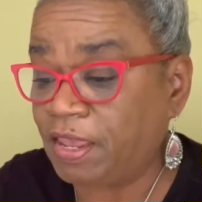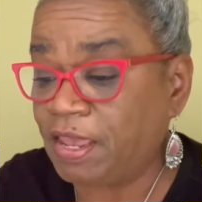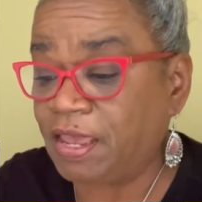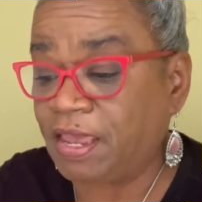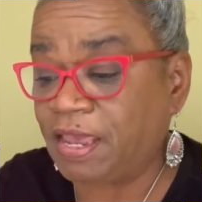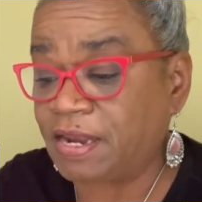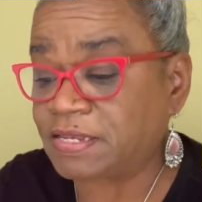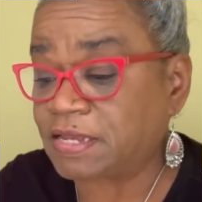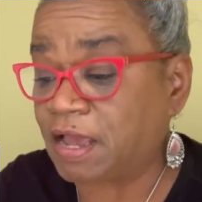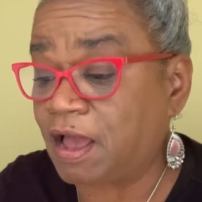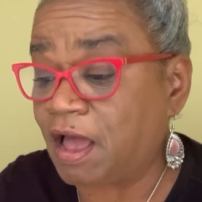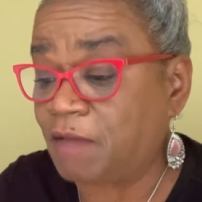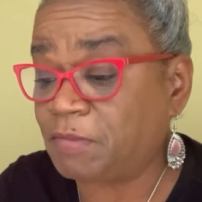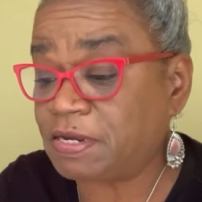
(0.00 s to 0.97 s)
It is a
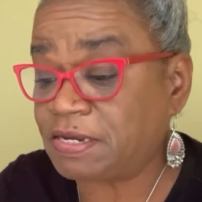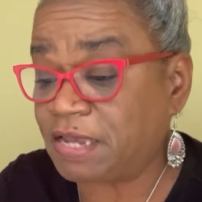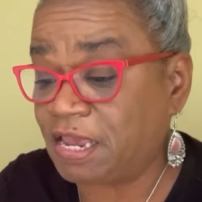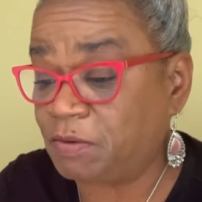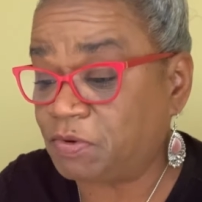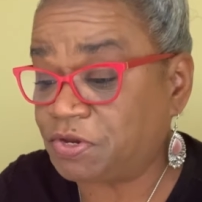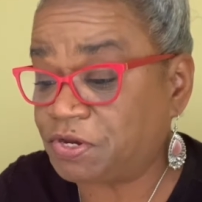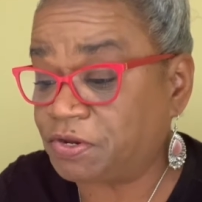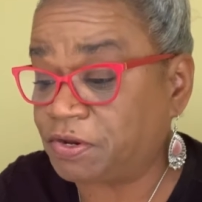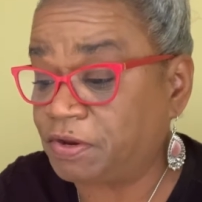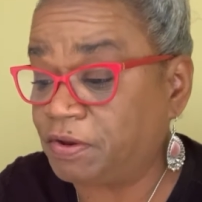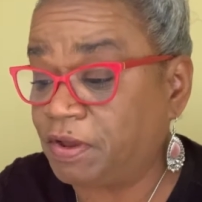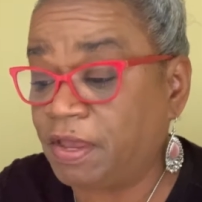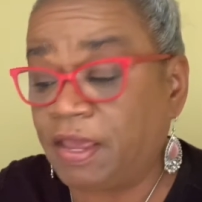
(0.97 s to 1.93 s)
common table
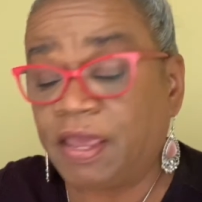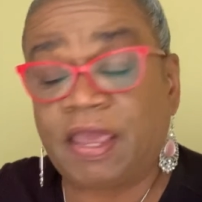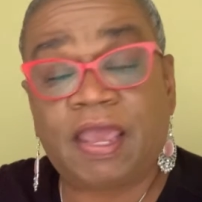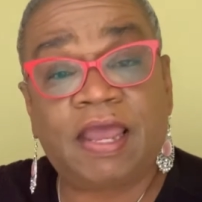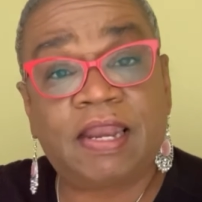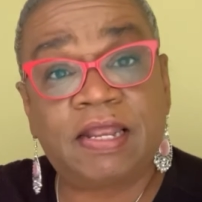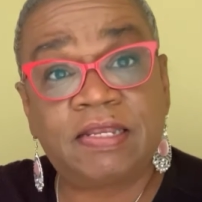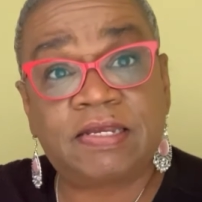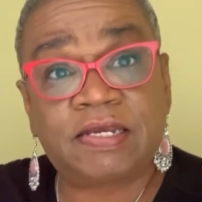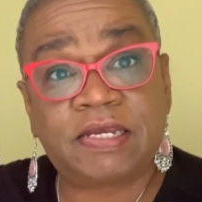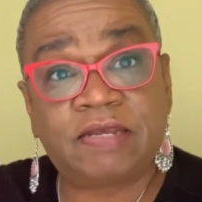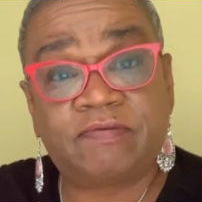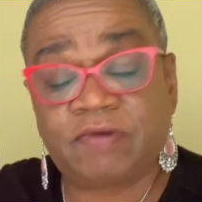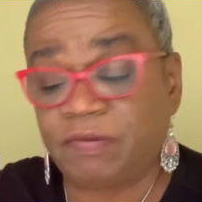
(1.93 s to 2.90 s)
sugar, and its
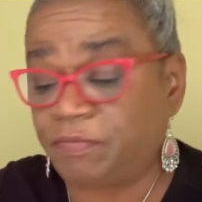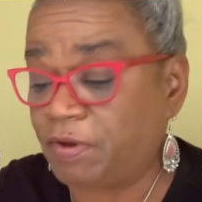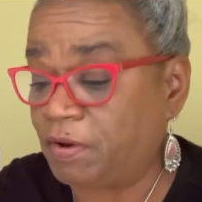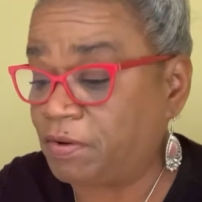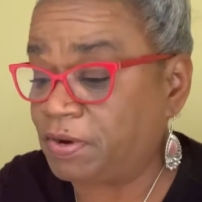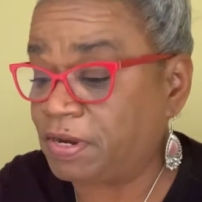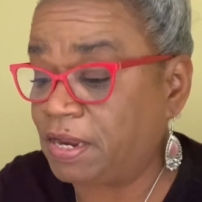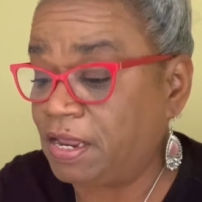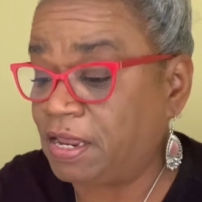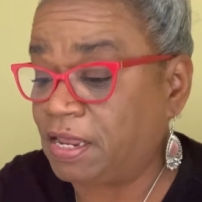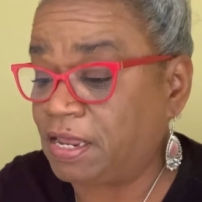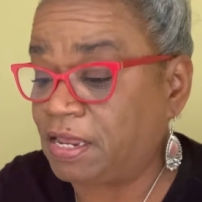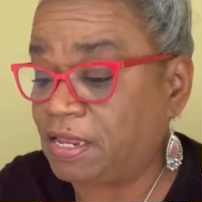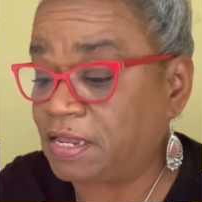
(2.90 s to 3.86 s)
chief component
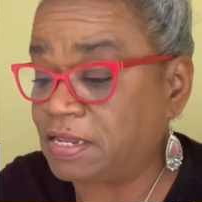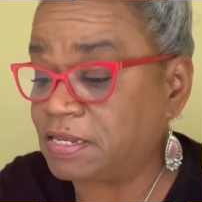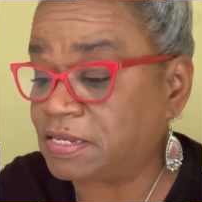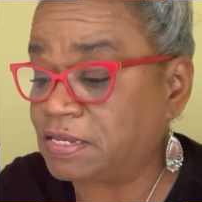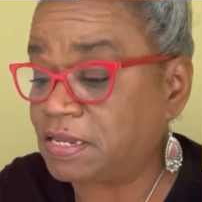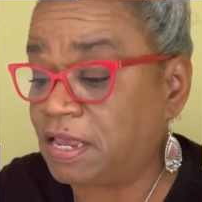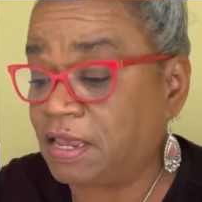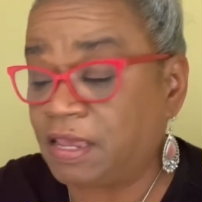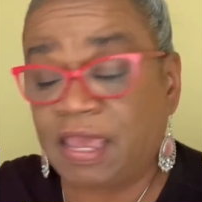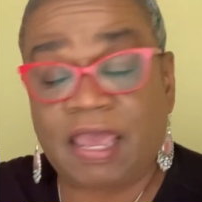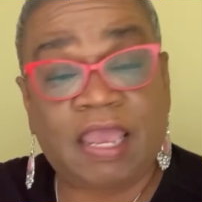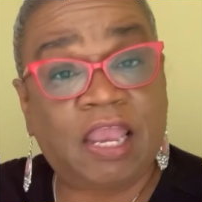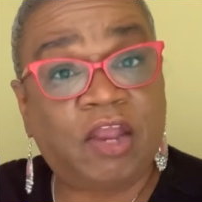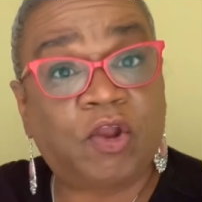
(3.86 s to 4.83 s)
is
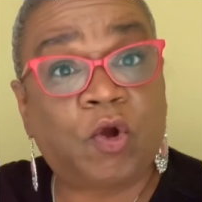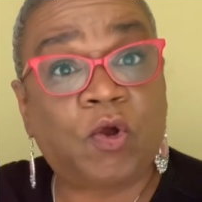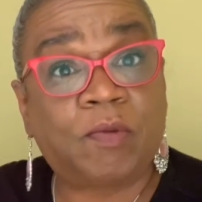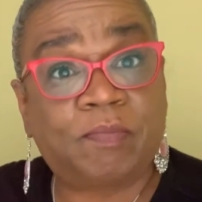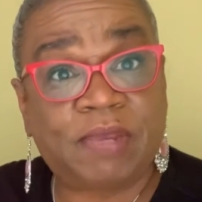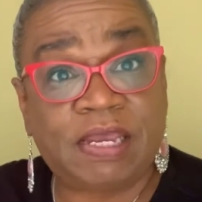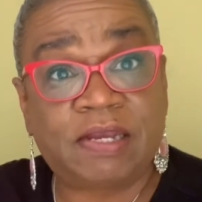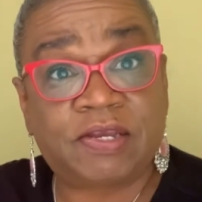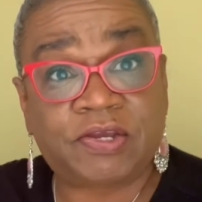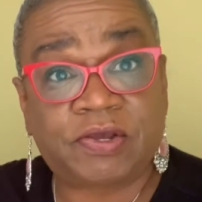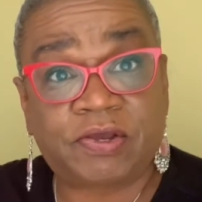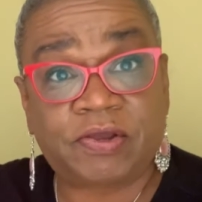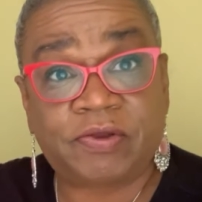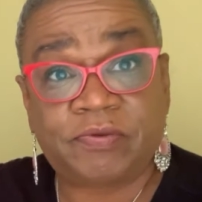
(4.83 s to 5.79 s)
cane or beet
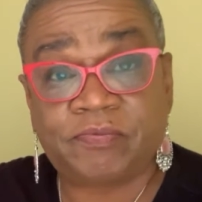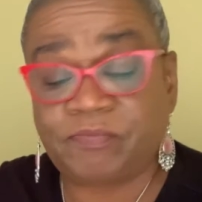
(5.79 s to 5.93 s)
sugar.